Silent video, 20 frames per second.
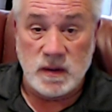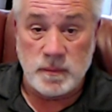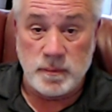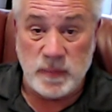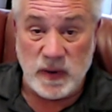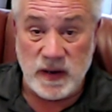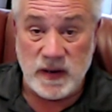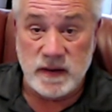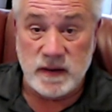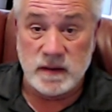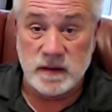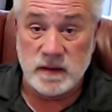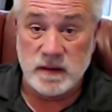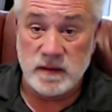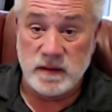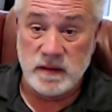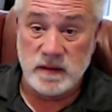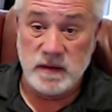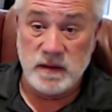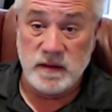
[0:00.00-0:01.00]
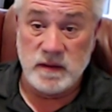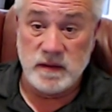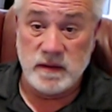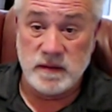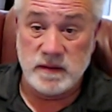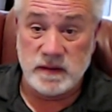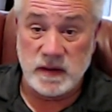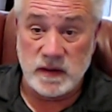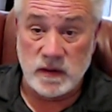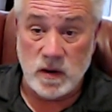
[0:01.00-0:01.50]
But
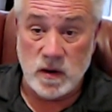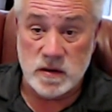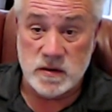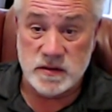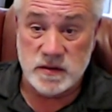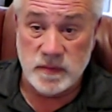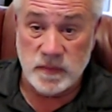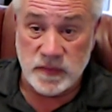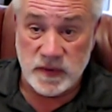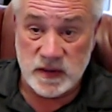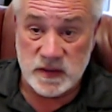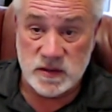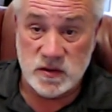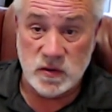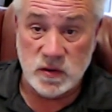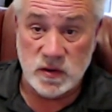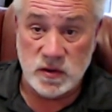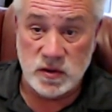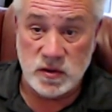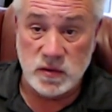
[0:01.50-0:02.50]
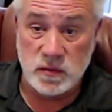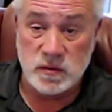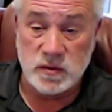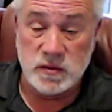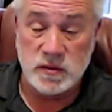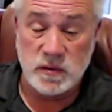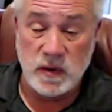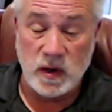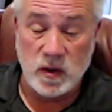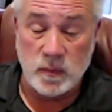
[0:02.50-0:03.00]
there are some things you can do
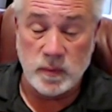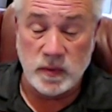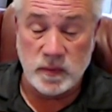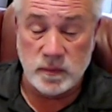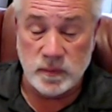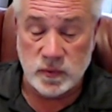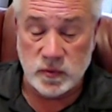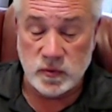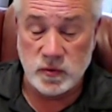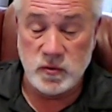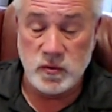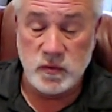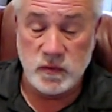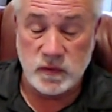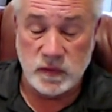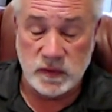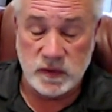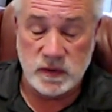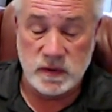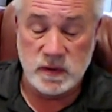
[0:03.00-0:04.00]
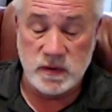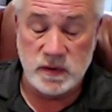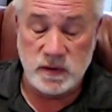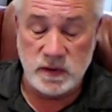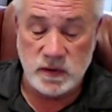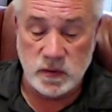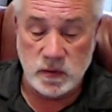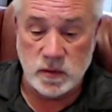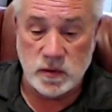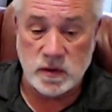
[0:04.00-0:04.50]
to help improve
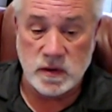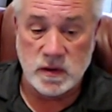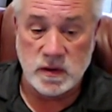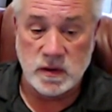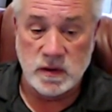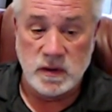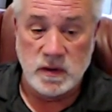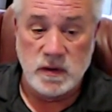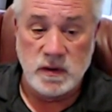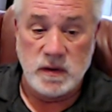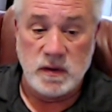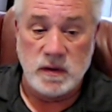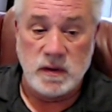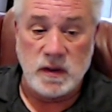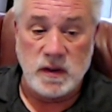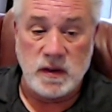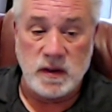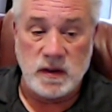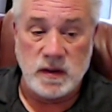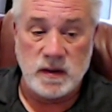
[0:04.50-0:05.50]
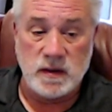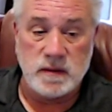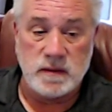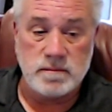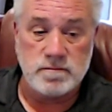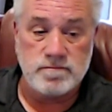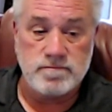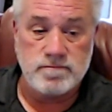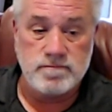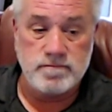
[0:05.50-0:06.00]
your uh,
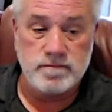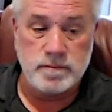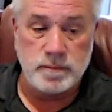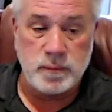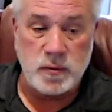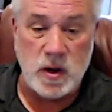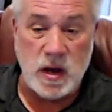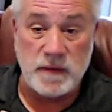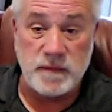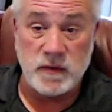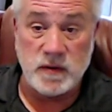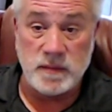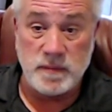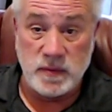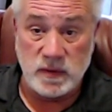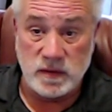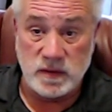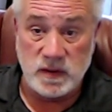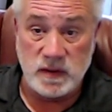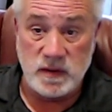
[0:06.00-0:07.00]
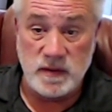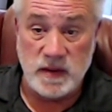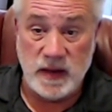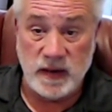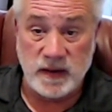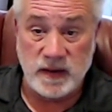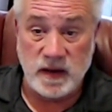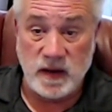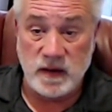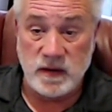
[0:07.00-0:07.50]
profitability, that
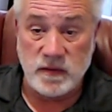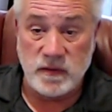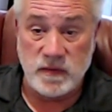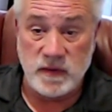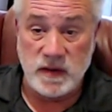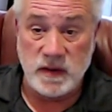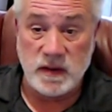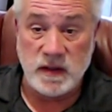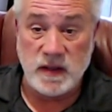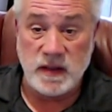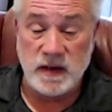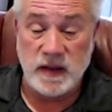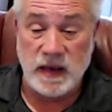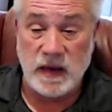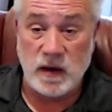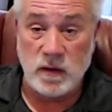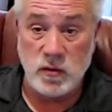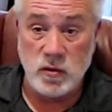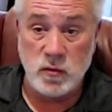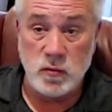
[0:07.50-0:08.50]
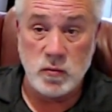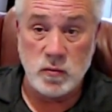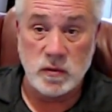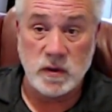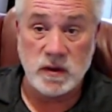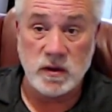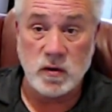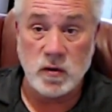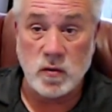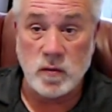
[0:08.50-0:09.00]
kind of thing, and how you
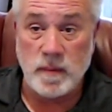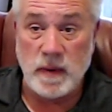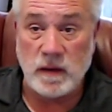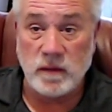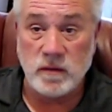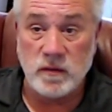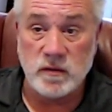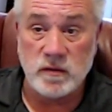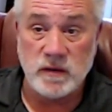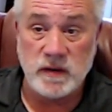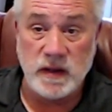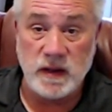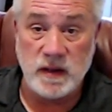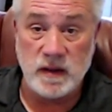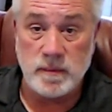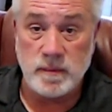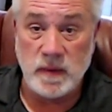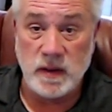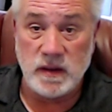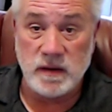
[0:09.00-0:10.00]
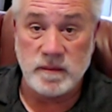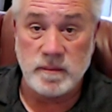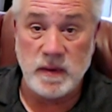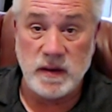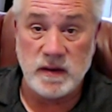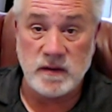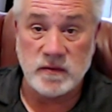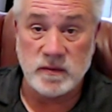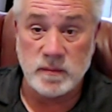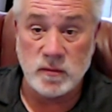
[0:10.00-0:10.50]
can go about your day and make
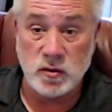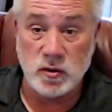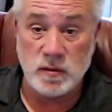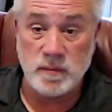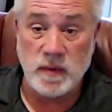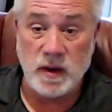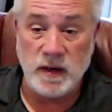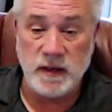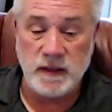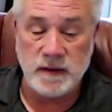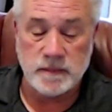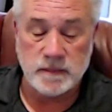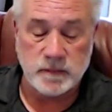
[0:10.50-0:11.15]
make some good money.